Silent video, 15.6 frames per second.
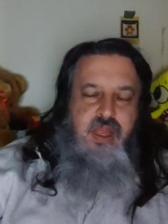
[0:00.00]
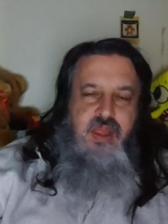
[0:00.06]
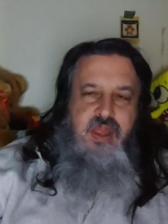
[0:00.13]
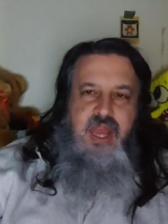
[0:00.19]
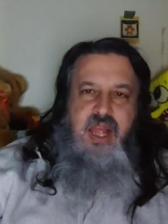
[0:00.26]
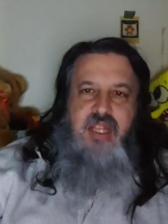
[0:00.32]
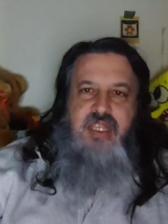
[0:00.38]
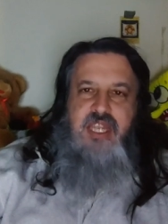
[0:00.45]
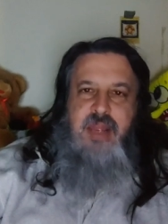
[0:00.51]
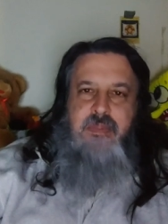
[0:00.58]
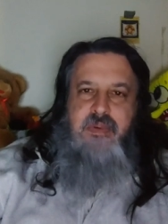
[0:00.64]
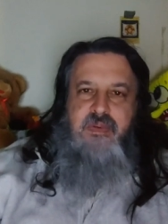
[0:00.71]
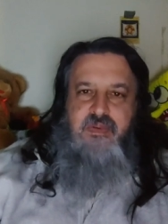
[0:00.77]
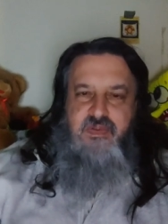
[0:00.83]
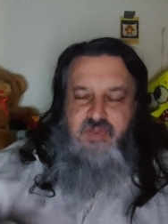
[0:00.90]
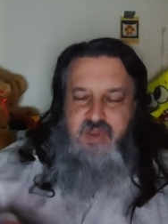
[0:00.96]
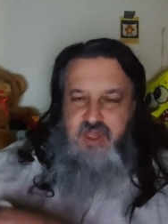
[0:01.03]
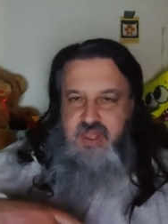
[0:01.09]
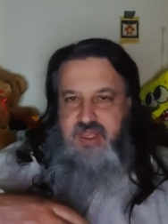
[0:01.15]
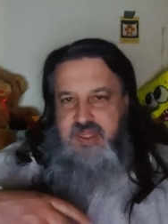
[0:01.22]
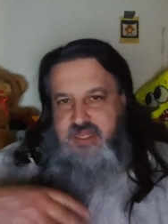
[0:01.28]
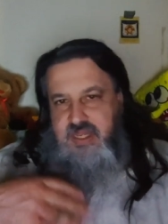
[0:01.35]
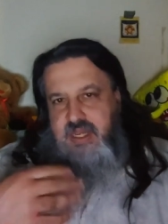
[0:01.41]
that type of
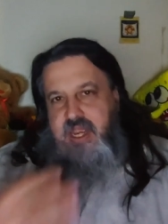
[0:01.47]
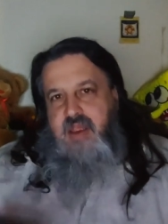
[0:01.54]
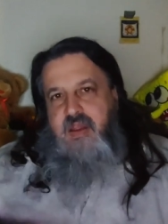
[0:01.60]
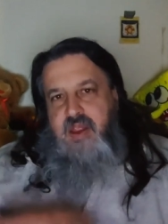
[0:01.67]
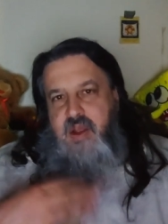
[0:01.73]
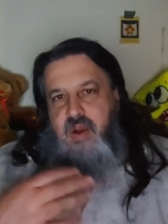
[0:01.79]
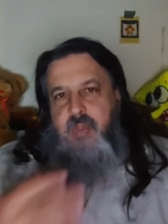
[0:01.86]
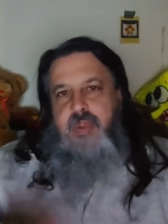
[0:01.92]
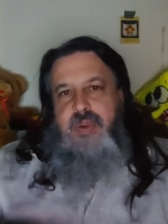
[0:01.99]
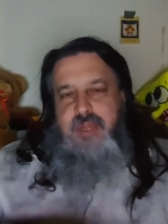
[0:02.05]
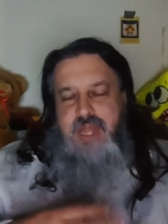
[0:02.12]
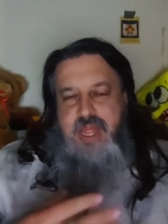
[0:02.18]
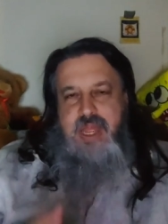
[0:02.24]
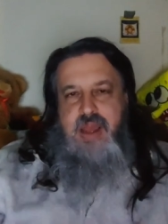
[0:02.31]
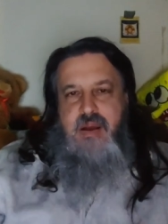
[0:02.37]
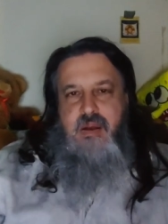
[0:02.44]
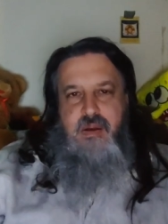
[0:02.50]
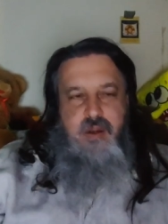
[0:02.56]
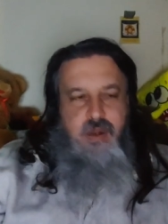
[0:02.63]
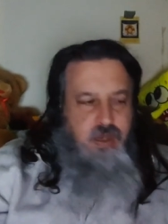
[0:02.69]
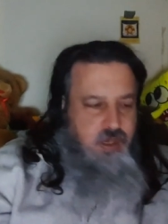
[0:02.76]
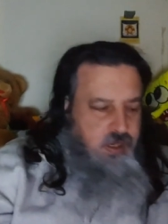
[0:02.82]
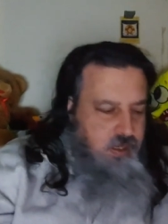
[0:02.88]
uh, scenario play out
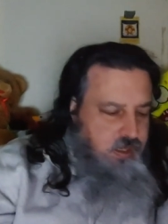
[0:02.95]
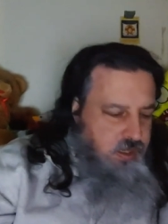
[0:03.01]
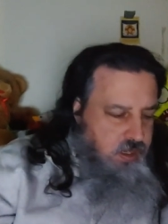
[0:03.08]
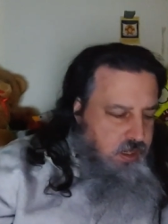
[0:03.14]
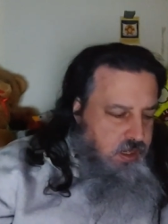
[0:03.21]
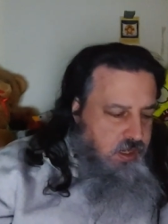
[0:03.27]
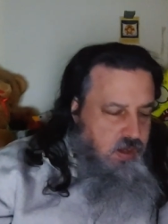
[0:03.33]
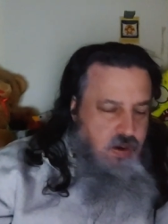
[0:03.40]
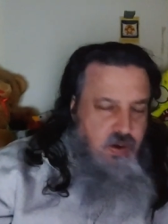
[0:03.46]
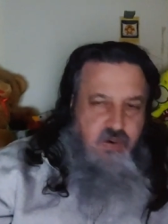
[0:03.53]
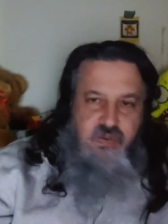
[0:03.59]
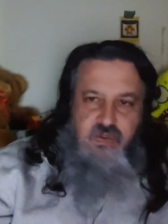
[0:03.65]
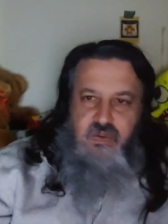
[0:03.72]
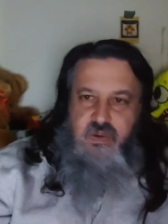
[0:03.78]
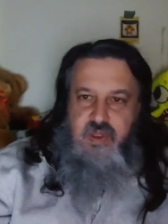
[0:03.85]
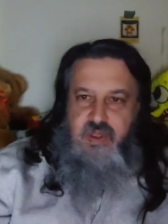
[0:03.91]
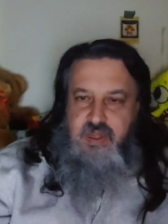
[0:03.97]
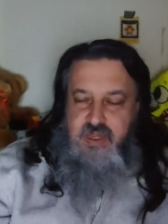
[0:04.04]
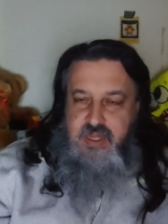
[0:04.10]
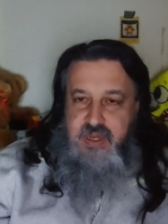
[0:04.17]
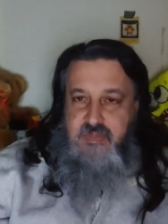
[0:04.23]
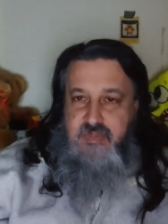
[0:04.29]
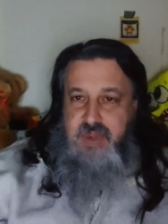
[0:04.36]
uh, over,
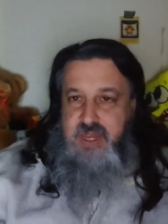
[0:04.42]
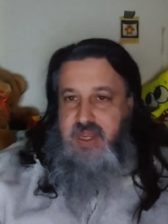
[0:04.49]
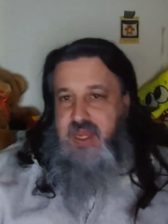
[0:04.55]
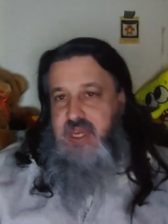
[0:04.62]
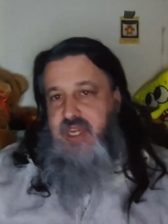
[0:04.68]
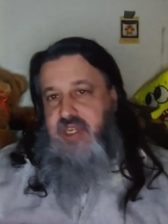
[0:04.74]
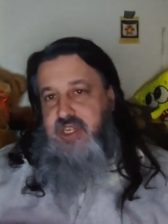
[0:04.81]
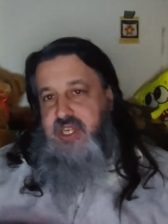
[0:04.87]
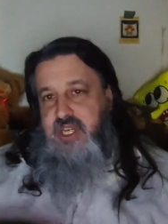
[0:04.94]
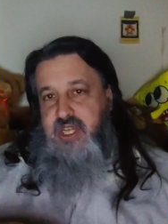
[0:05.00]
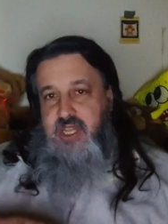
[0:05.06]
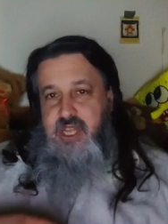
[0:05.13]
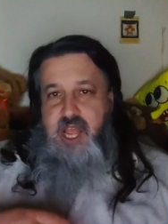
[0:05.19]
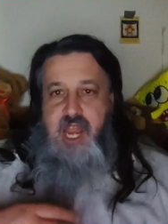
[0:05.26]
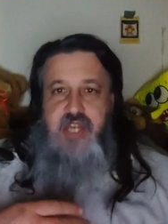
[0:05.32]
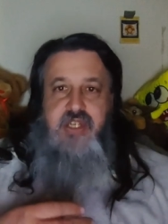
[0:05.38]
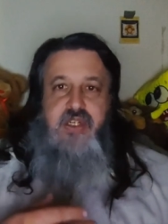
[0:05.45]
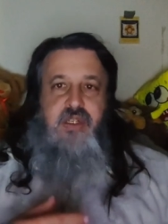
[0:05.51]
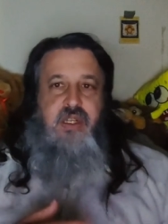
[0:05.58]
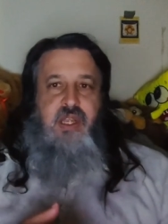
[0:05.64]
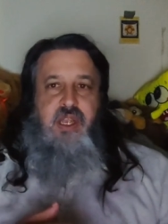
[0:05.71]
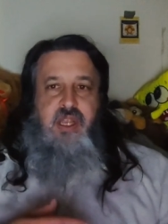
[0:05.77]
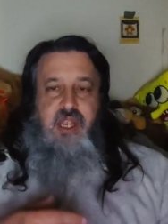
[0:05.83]
instead of being in
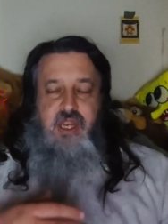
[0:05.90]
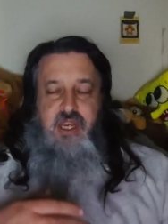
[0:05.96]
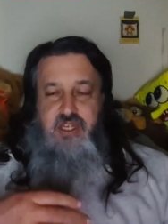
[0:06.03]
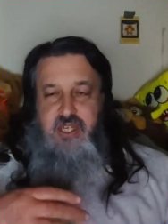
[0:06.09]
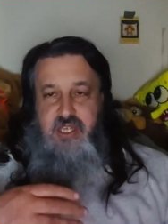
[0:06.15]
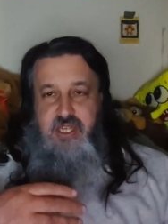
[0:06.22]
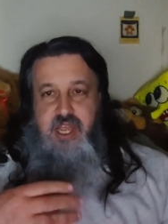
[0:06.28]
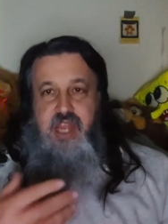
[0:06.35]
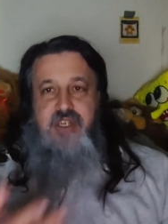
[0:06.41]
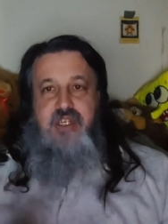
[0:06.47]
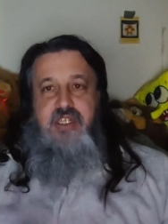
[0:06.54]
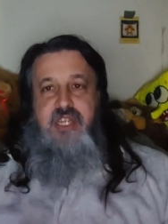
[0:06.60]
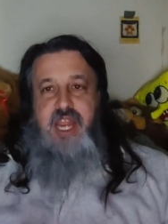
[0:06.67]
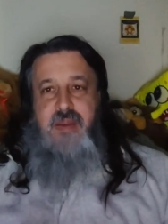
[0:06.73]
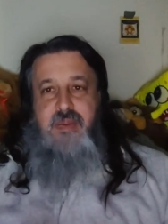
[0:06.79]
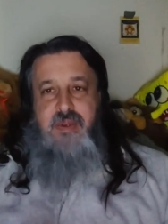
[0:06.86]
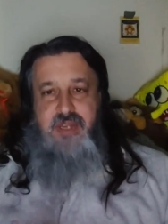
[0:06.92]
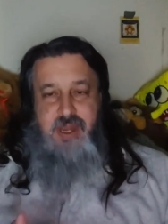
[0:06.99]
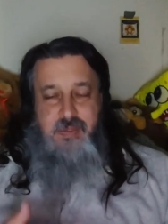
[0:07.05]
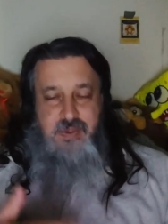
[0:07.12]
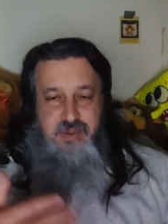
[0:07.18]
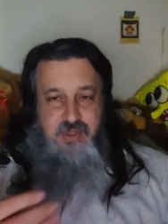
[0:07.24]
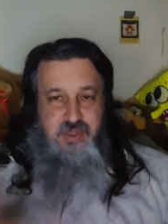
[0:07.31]
geological in, in geologic time and
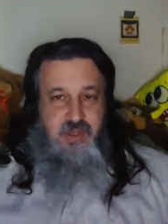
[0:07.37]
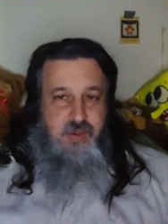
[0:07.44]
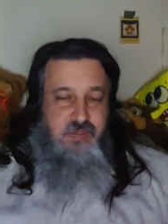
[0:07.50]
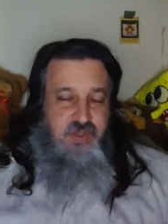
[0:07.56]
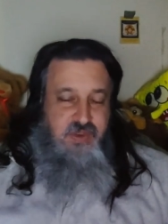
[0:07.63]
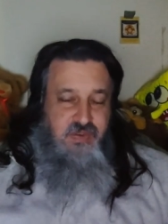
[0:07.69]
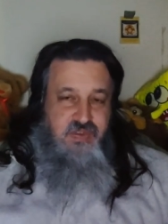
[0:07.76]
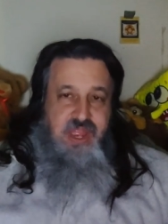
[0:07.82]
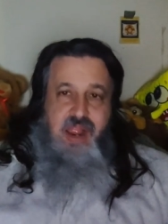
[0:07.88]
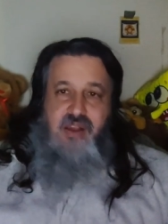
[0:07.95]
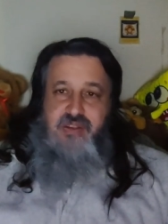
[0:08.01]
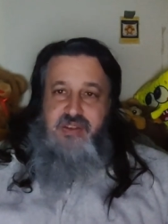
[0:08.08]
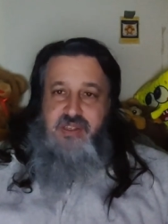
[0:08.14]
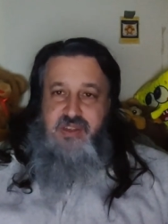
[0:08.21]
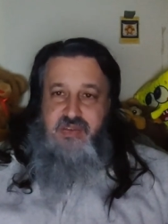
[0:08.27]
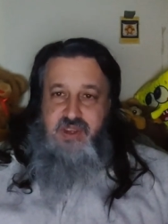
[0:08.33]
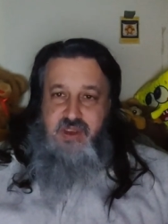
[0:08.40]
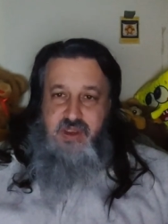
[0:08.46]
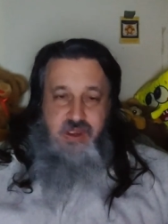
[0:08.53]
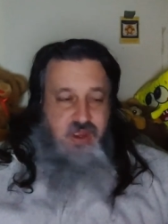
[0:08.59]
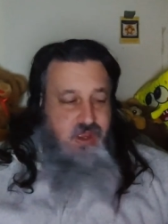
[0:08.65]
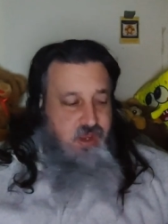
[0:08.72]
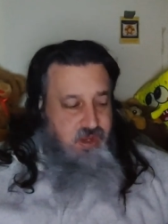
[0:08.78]
times in terms of thousands of
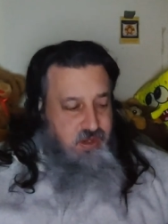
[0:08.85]
years.